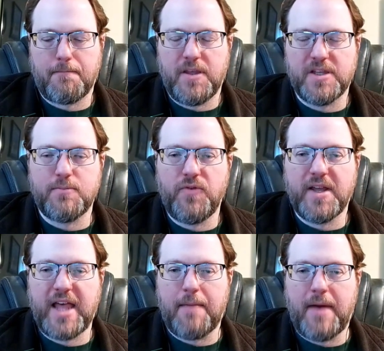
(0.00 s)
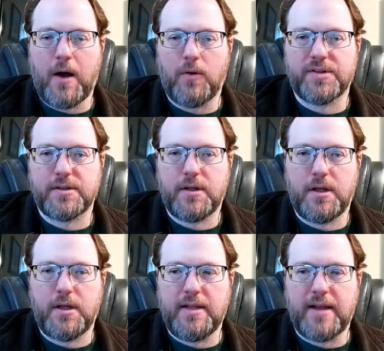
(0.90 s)
this movie came out
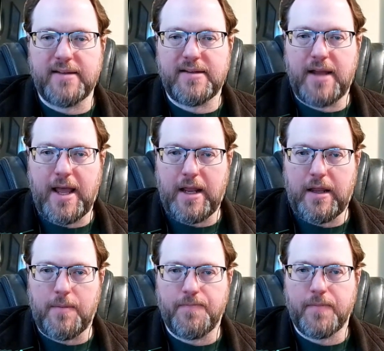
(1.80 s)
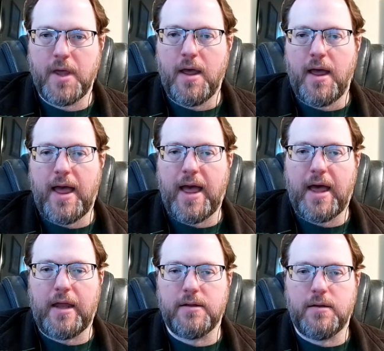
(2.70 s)
in 1980,
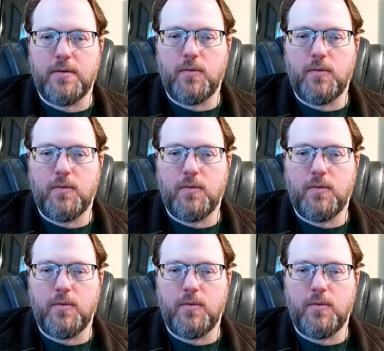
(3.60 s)
and